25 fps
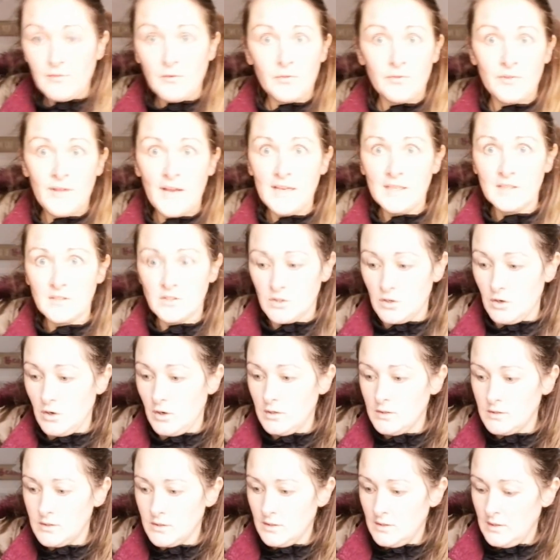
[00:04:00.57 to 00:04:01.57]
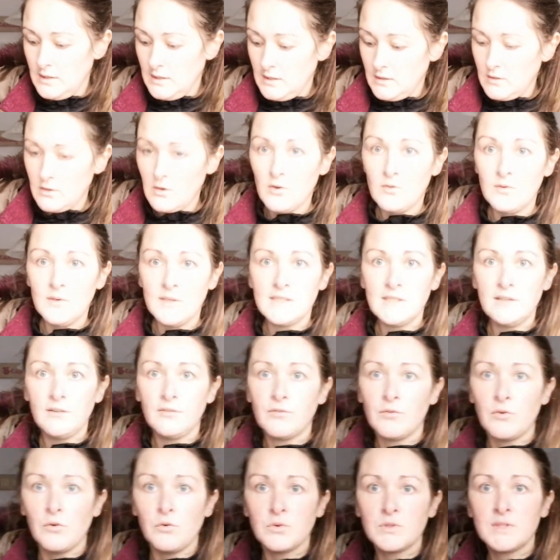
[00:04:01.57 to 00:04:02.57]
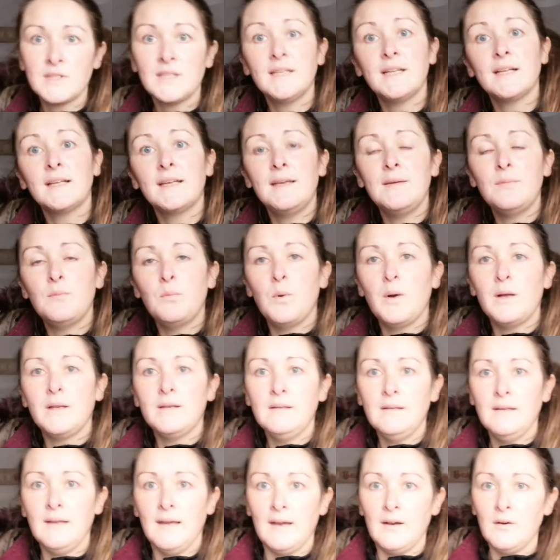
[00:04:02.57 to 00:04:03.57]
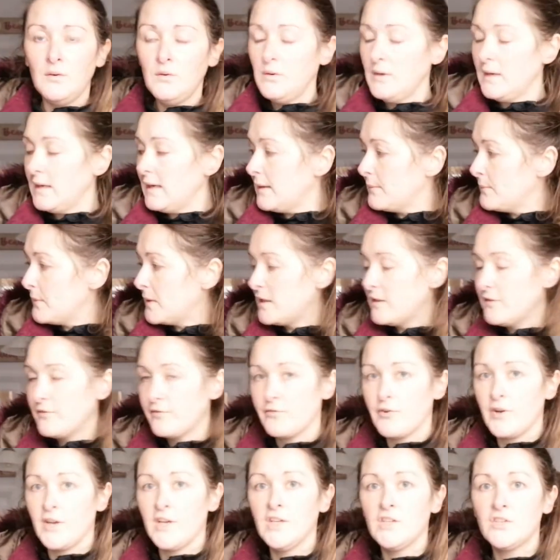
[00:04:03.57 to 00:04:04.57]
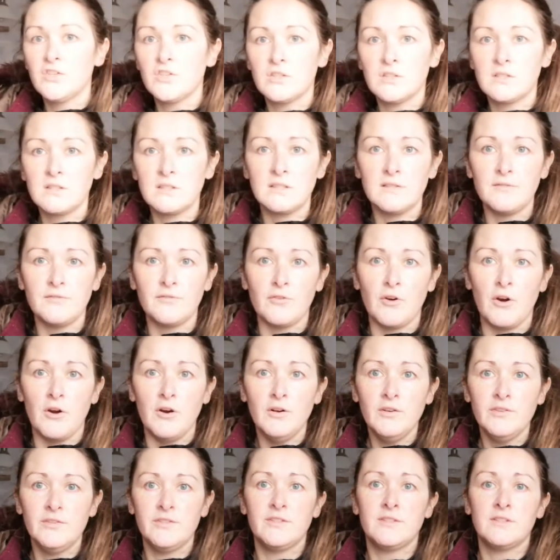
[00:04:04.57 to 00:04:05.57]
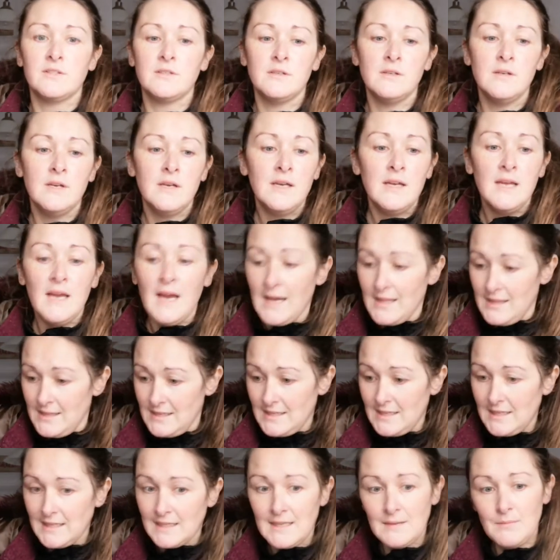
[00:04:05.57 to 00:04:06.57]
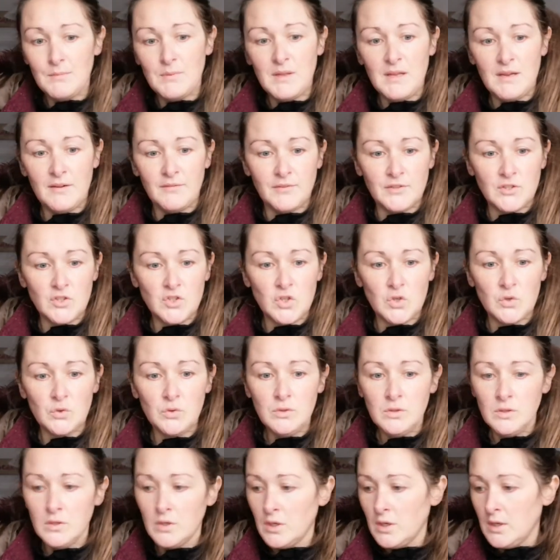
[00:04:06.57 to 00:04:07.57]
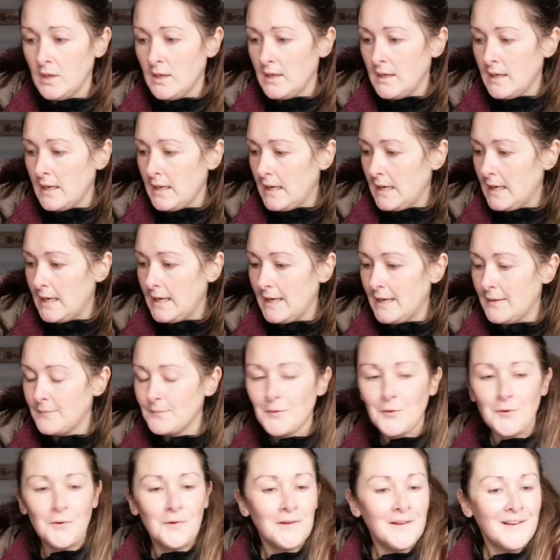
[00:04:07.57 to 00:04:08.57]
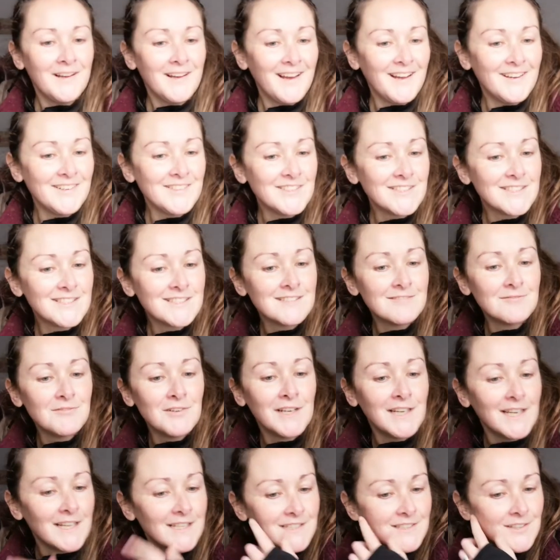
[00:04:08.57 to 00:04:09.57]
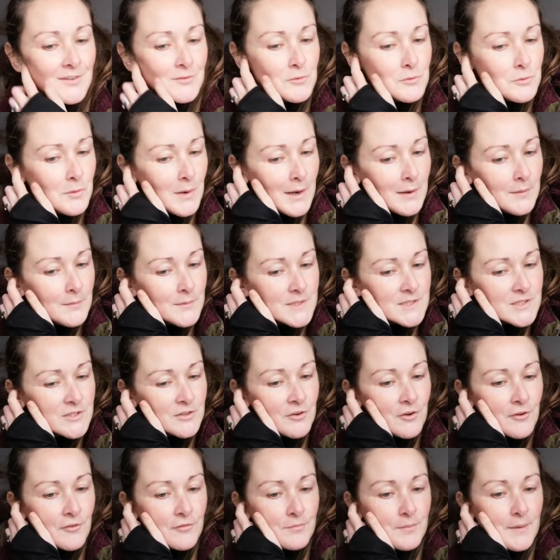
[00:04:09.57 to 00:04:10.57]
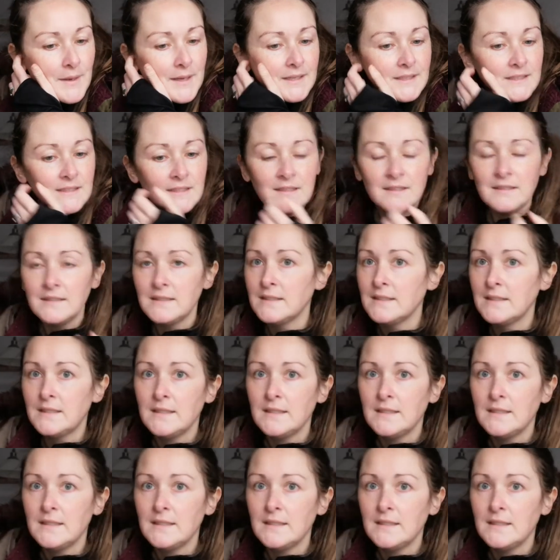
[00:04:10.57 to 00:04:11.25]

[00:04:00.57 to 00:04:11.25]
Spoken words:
so I thought that's good. They're already frozen. I'll keep one now in the fridge to defrost, and then I'll keep the other 2. I just realised that I was served by